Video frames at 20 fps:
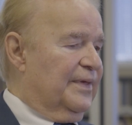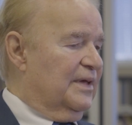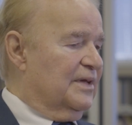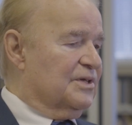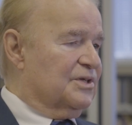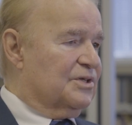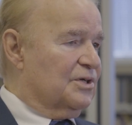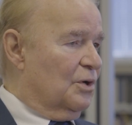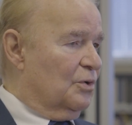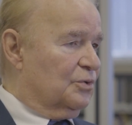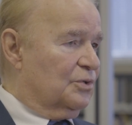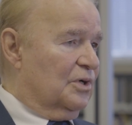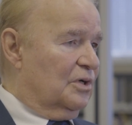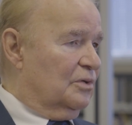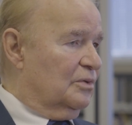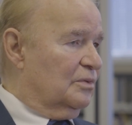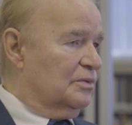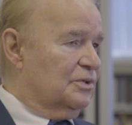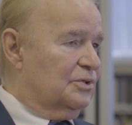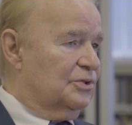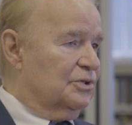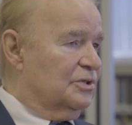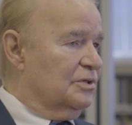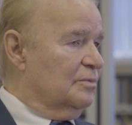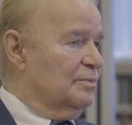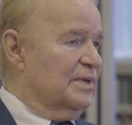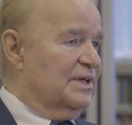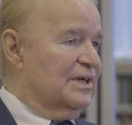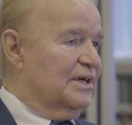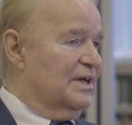in toto, shouldn't
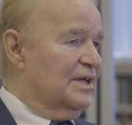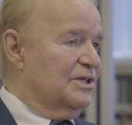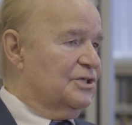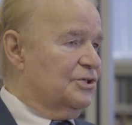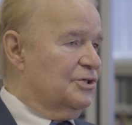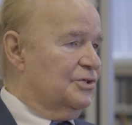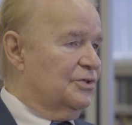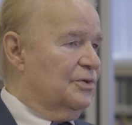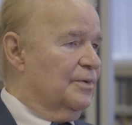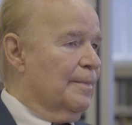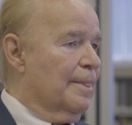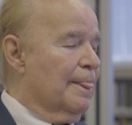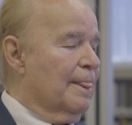have been an issue.